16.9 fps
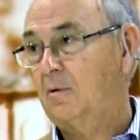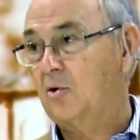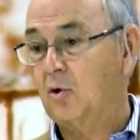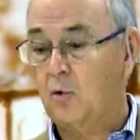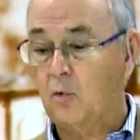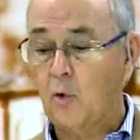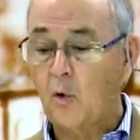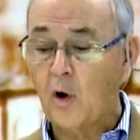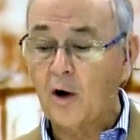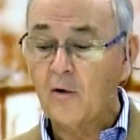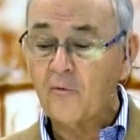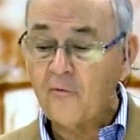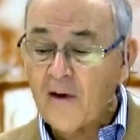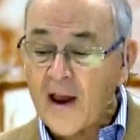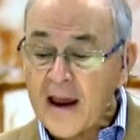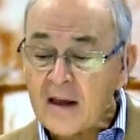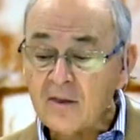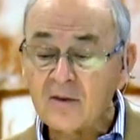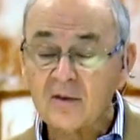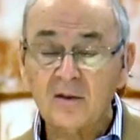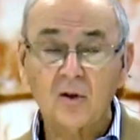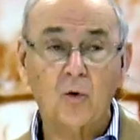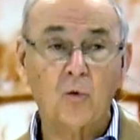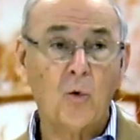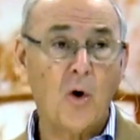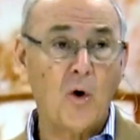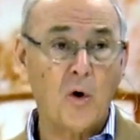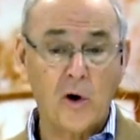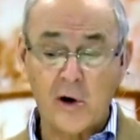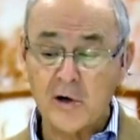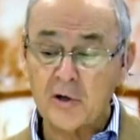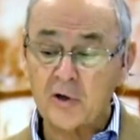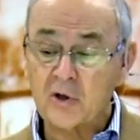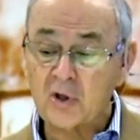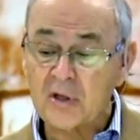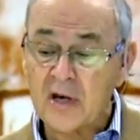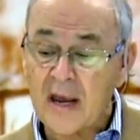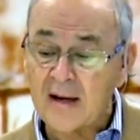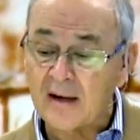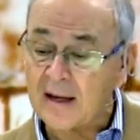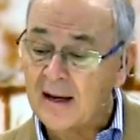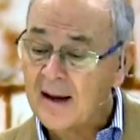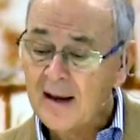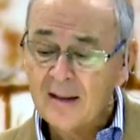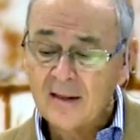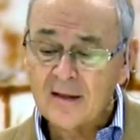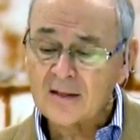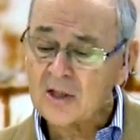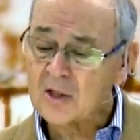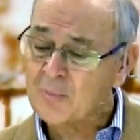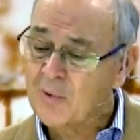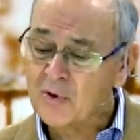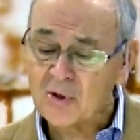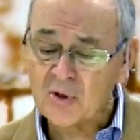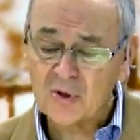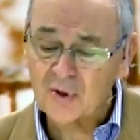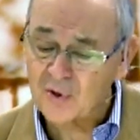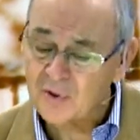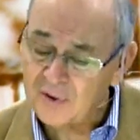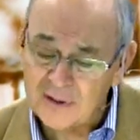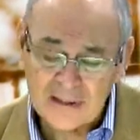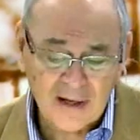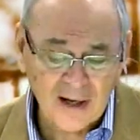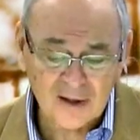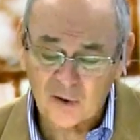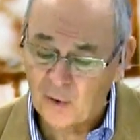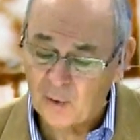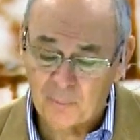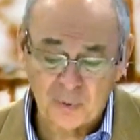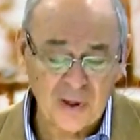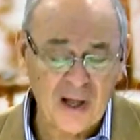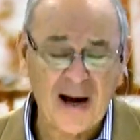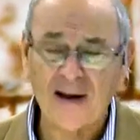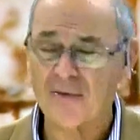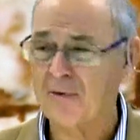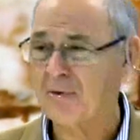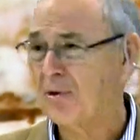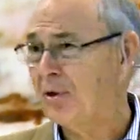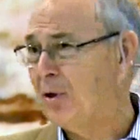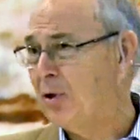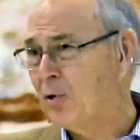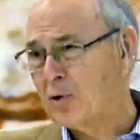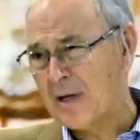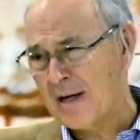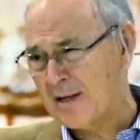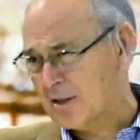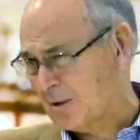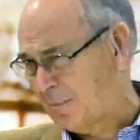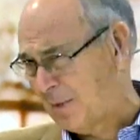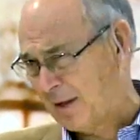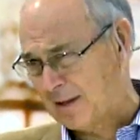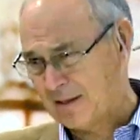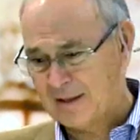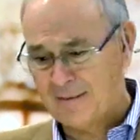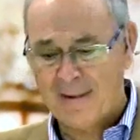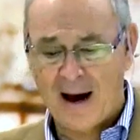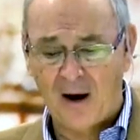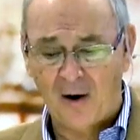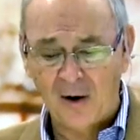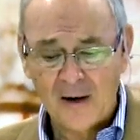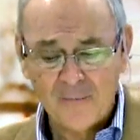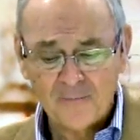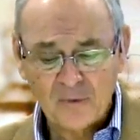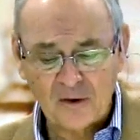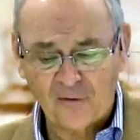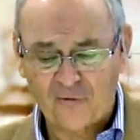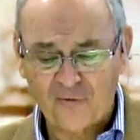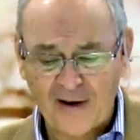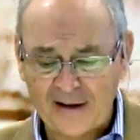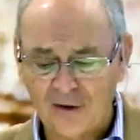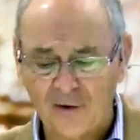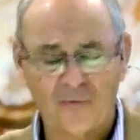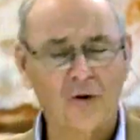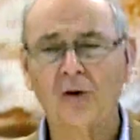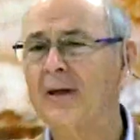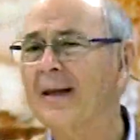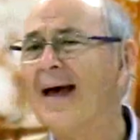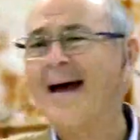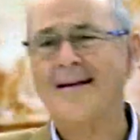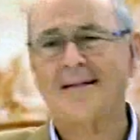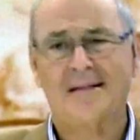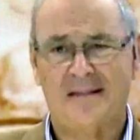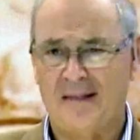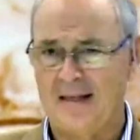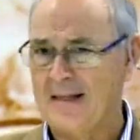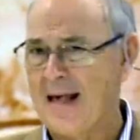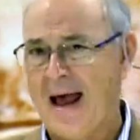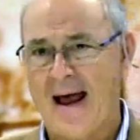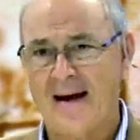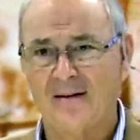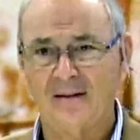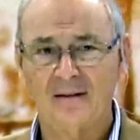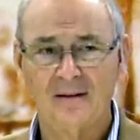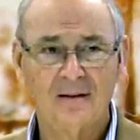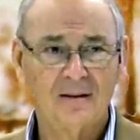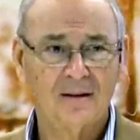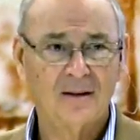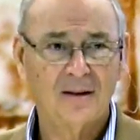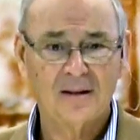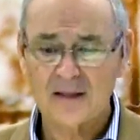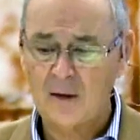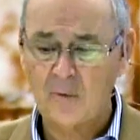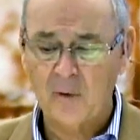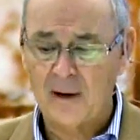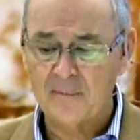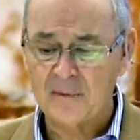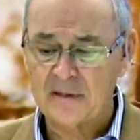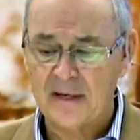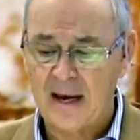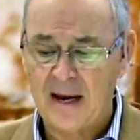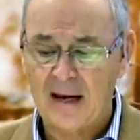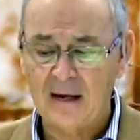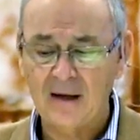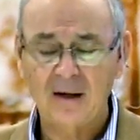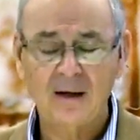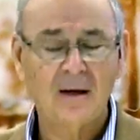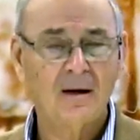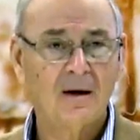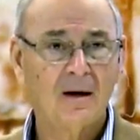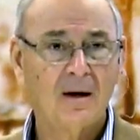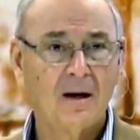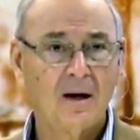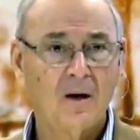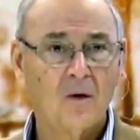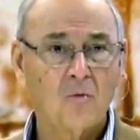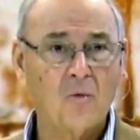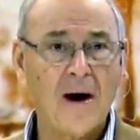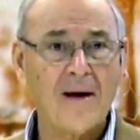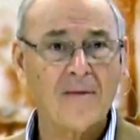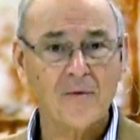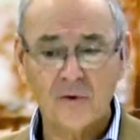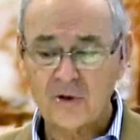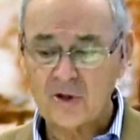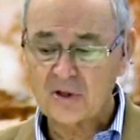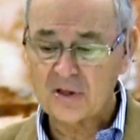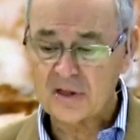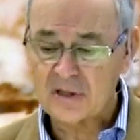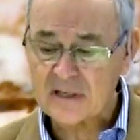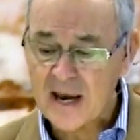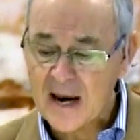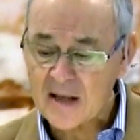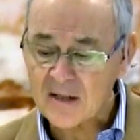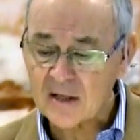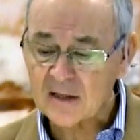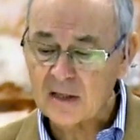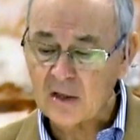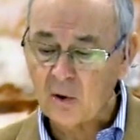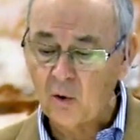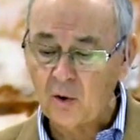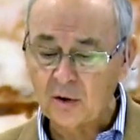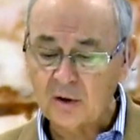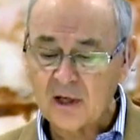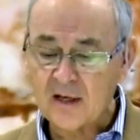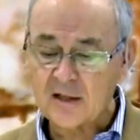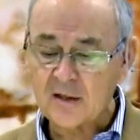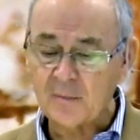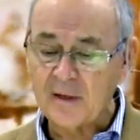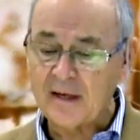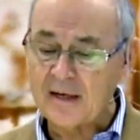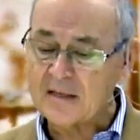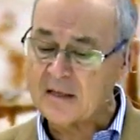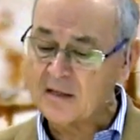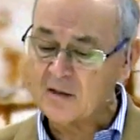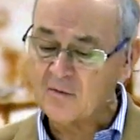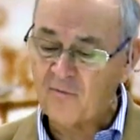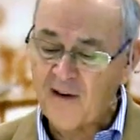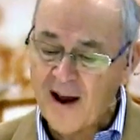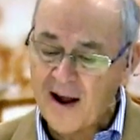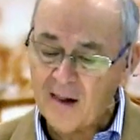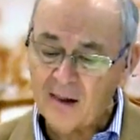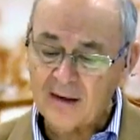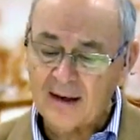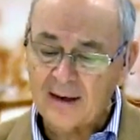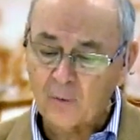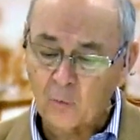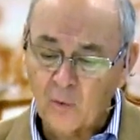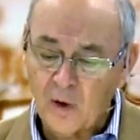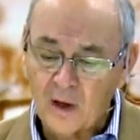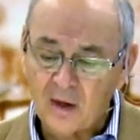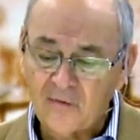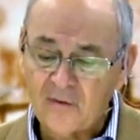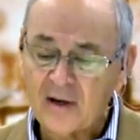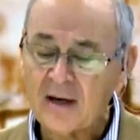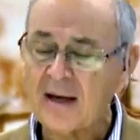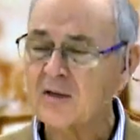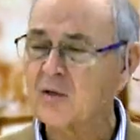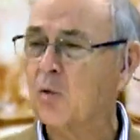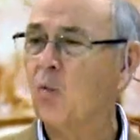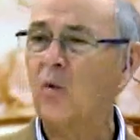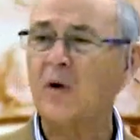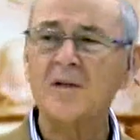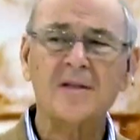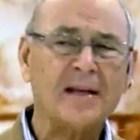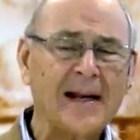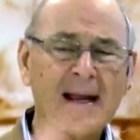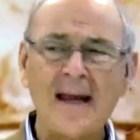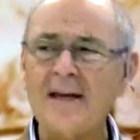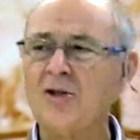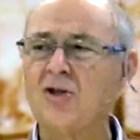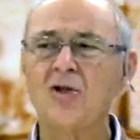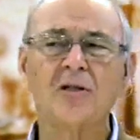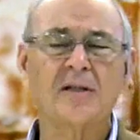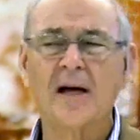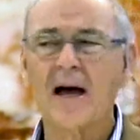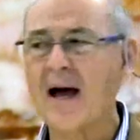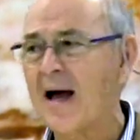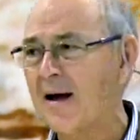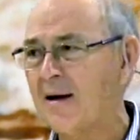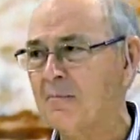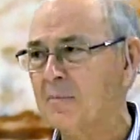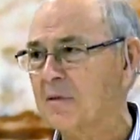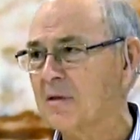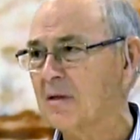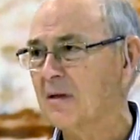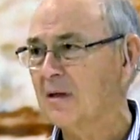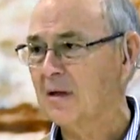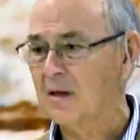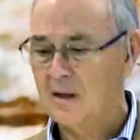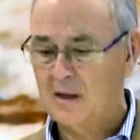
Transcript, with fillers: to grow our faith, to grow our understanding. This is most certainly not to imply that the New Testament is somehow defective or less than that. That's not what I'm saying. Rather, it's to say that the Old Testament is as valid and relevant as it was in ancient times.